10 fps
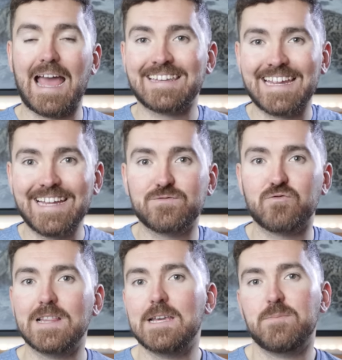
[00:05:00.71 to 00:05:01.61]
and it's
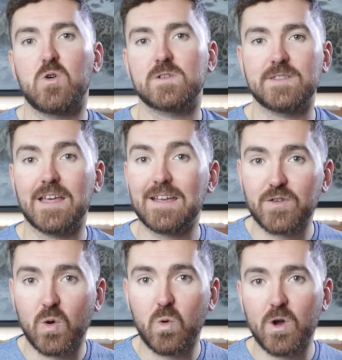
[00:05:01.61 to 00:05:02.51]
really important that
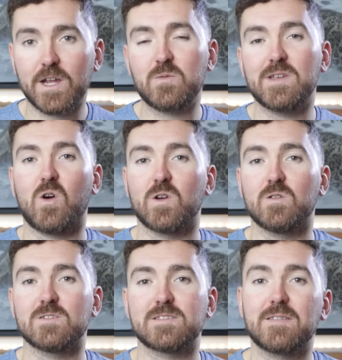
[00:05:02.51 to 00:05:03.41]
if you're working with
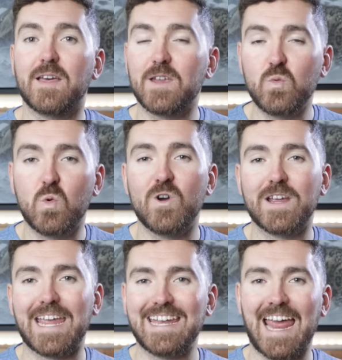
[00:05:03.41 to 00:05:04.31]
oils that you
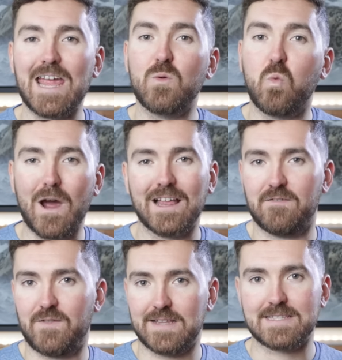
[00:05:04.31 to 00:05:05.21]
work in a
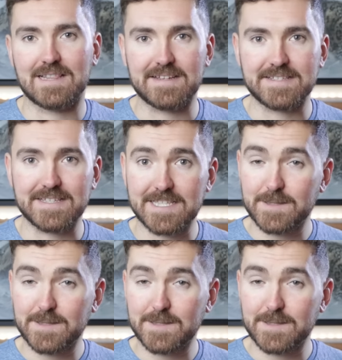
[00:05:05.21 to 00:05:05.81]
well ventilated